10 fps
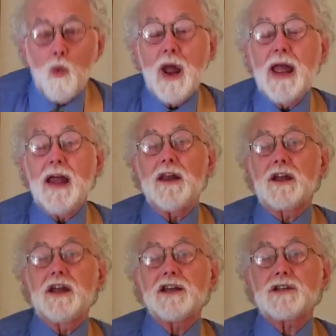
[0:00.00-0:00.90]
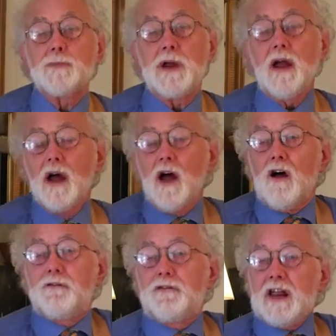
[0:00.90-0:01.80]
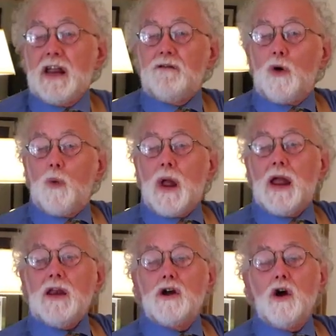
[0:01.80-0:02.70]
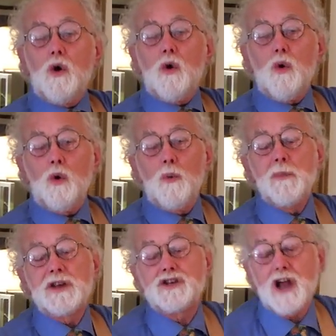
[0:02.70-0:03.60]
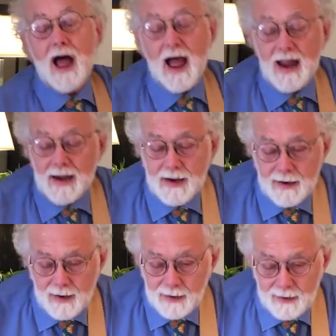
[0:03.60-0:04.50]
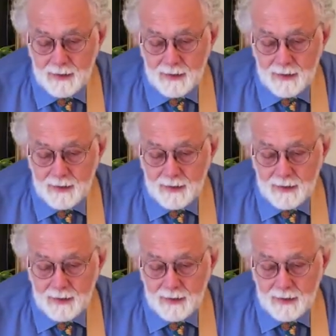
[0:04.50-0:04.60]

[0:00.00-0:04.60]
When you kiss me, fever. When you hold me tight,